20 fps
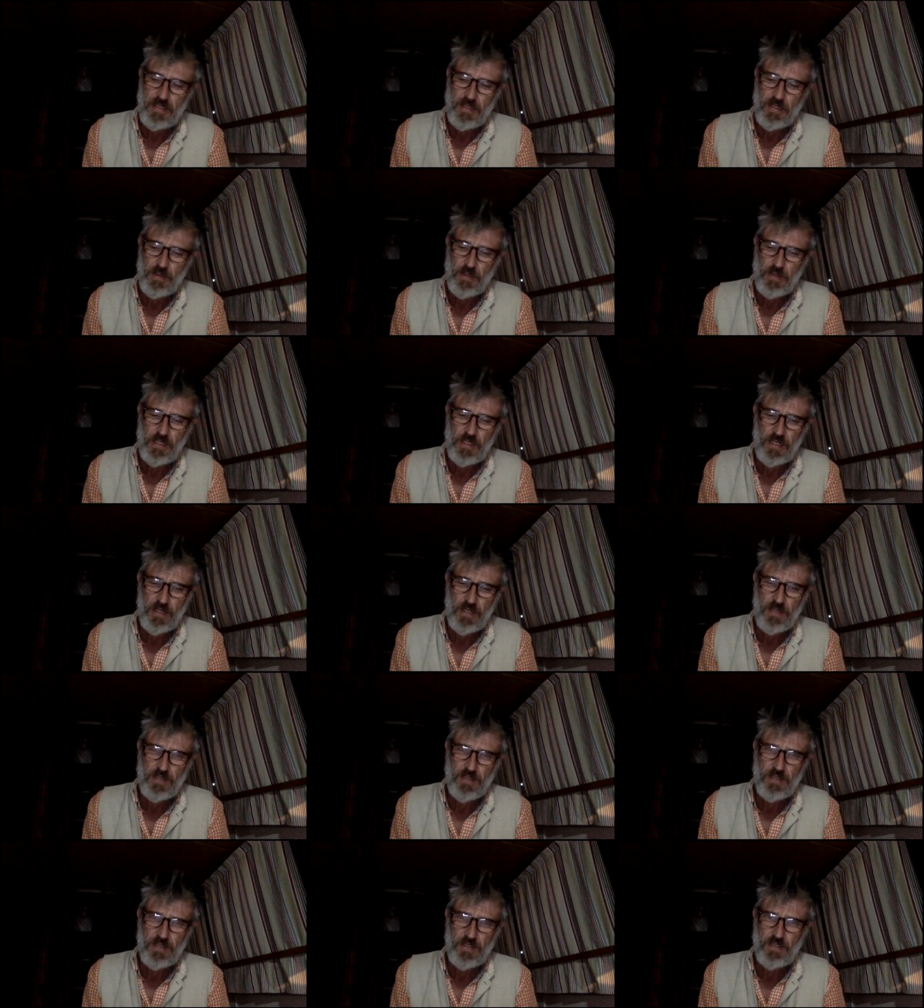When I go
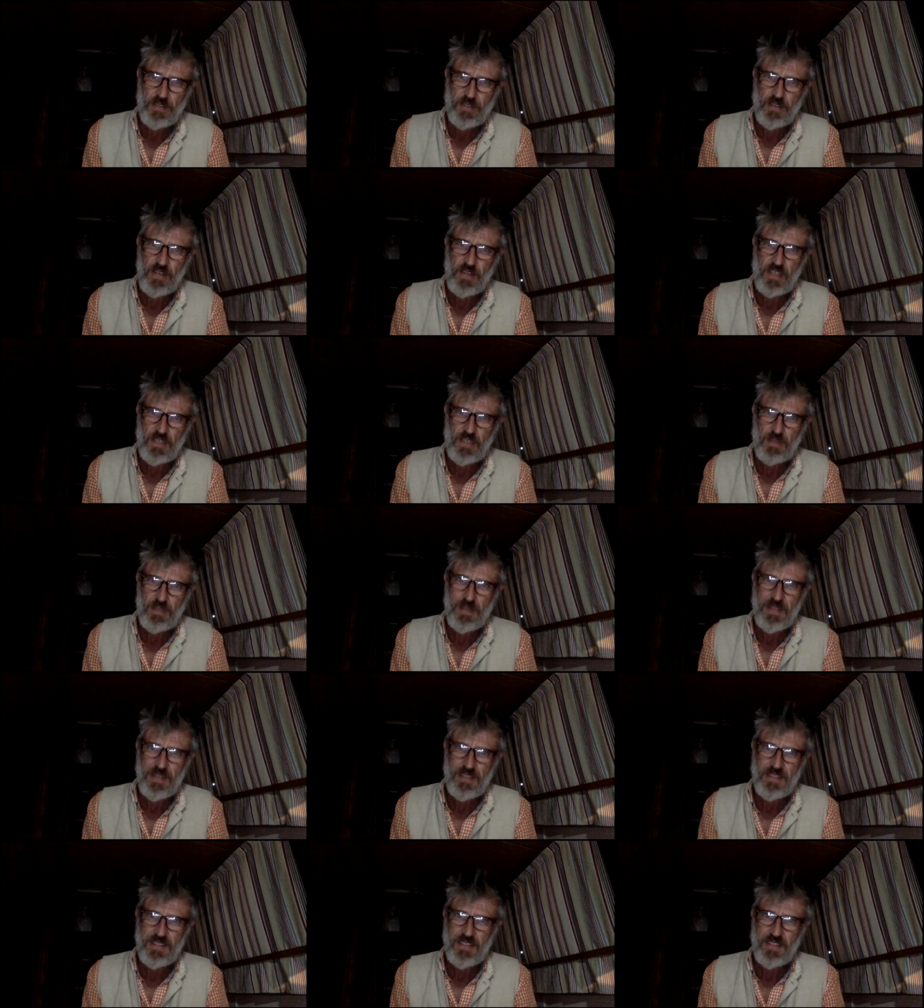into those dark
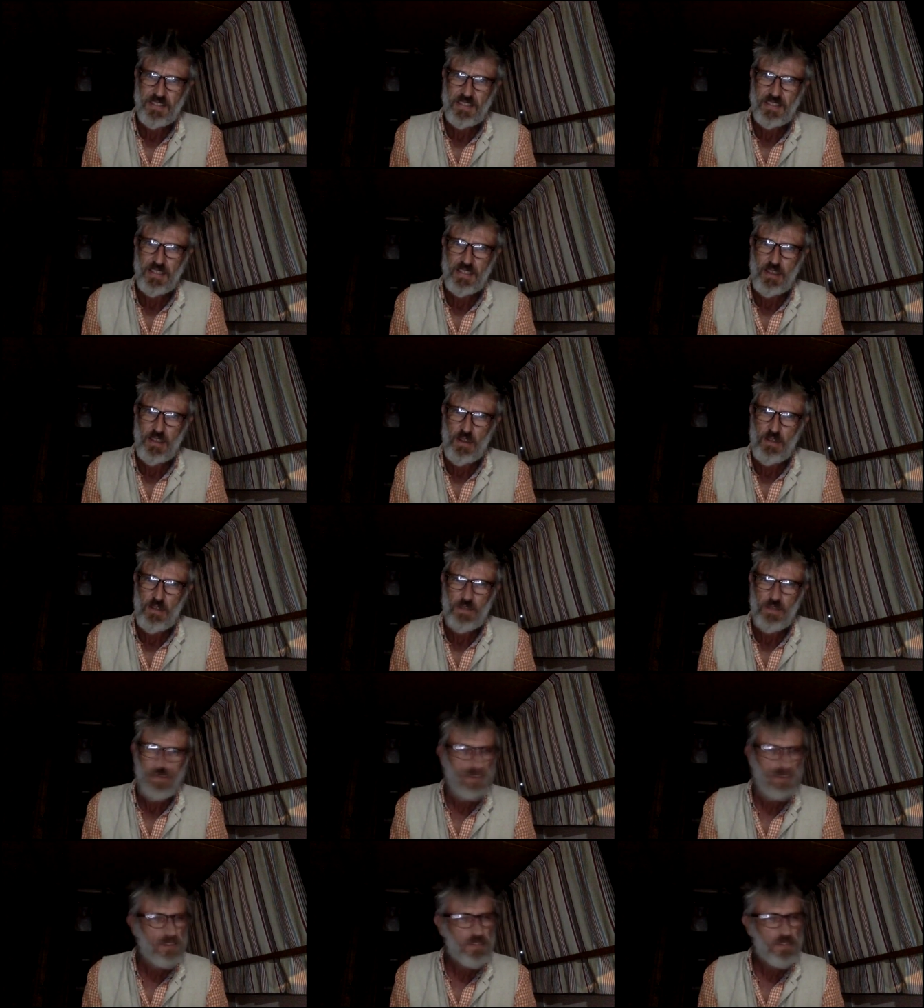places, and it offers
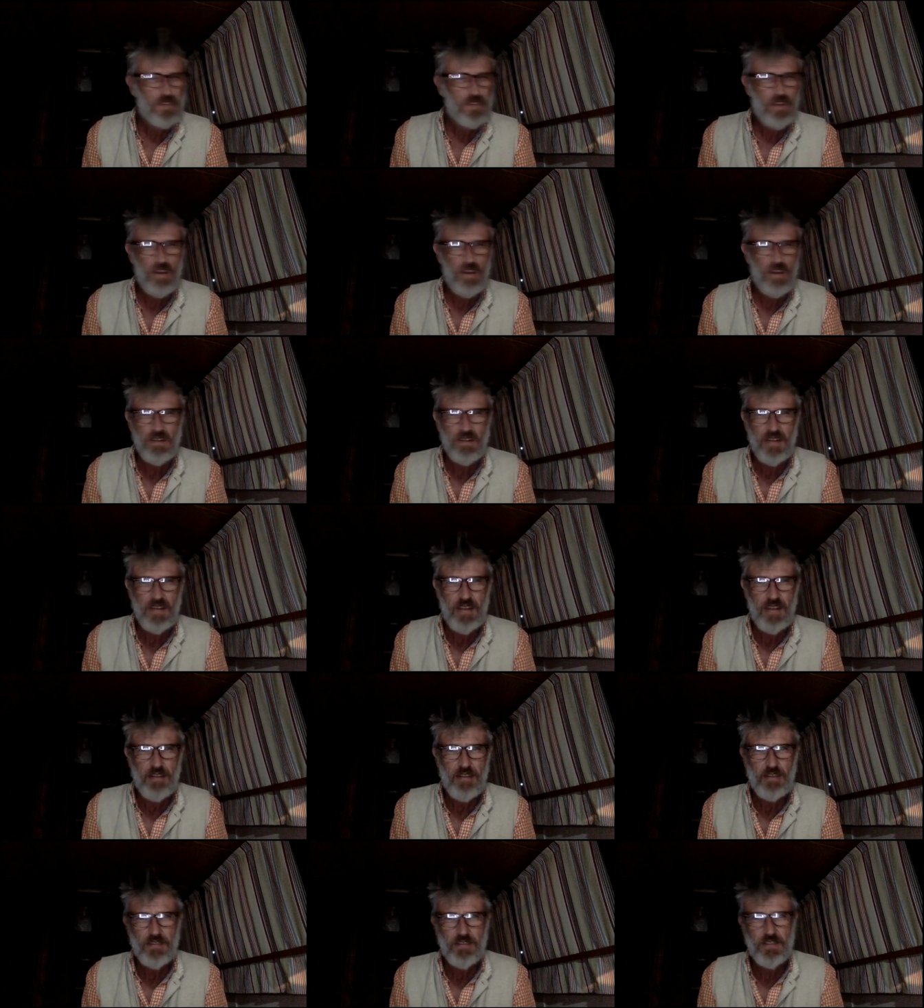these dark
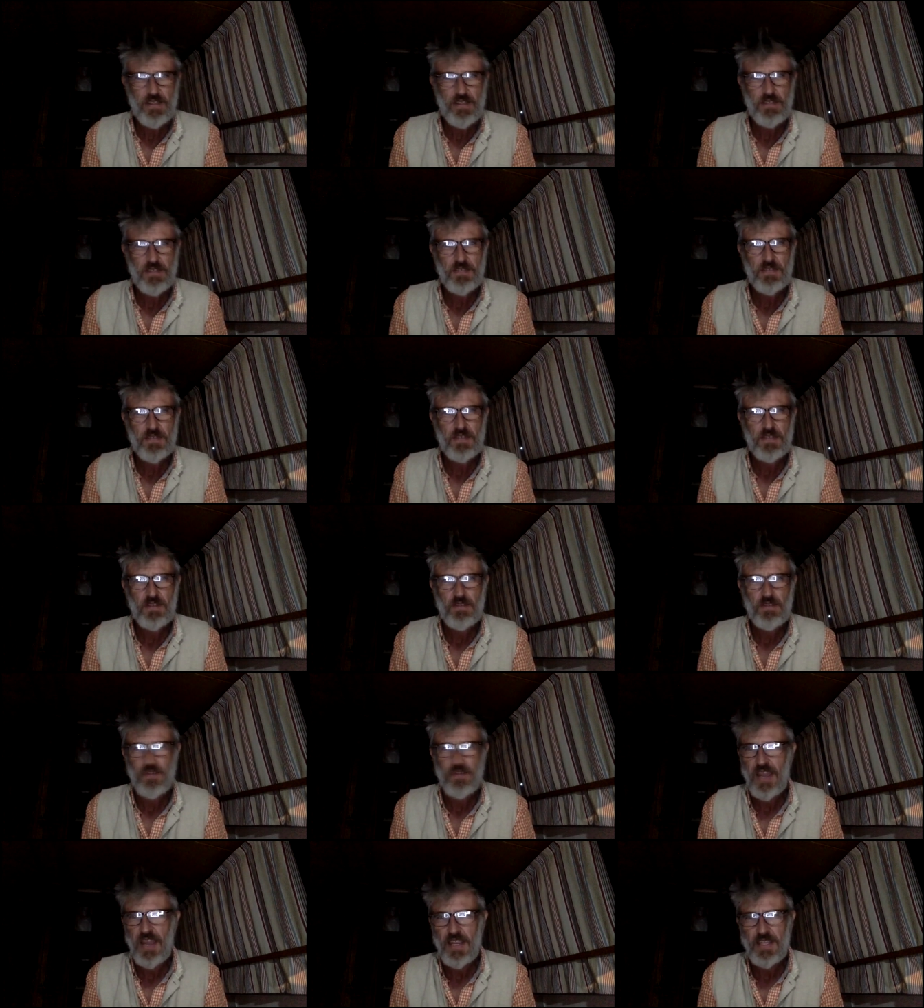narratives of
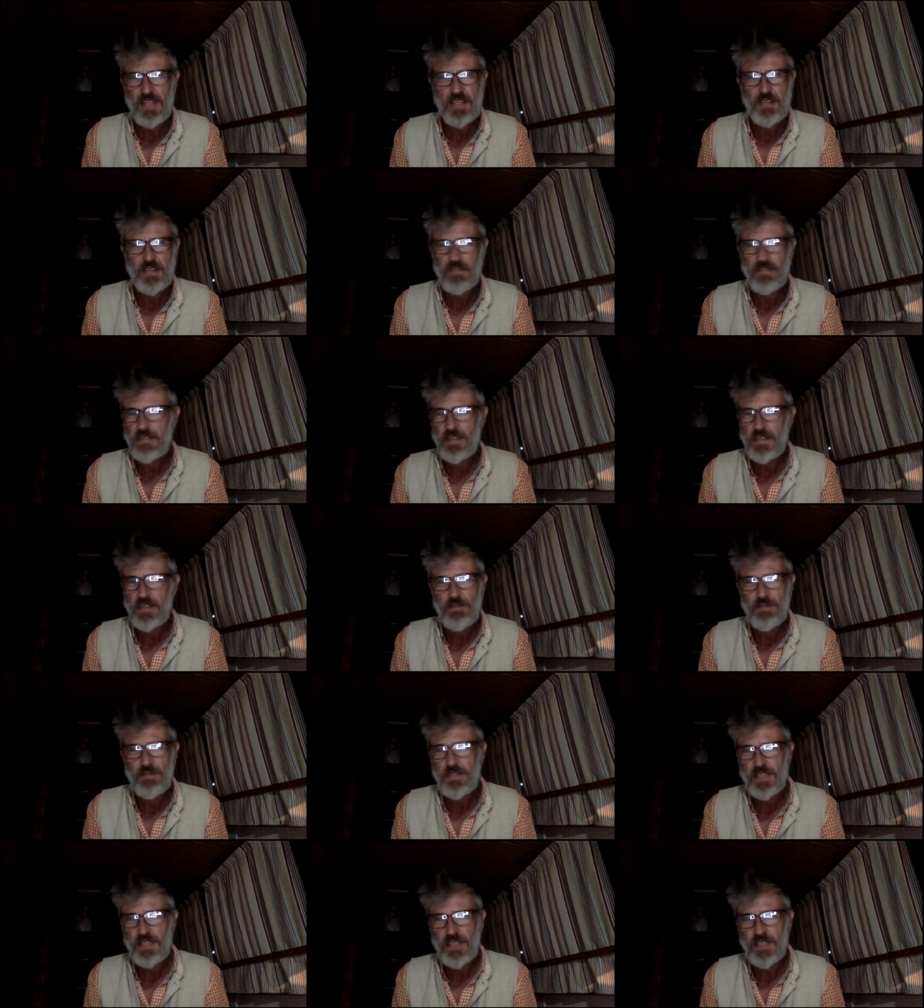anger and
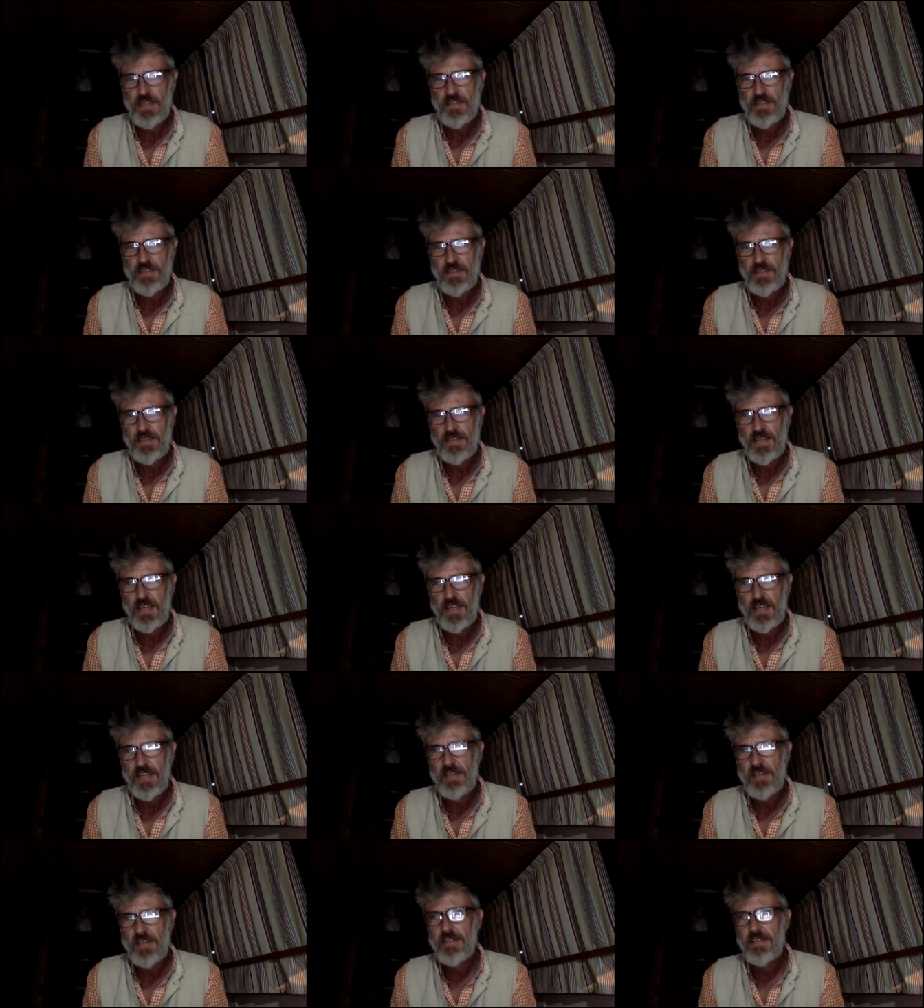everything else like that.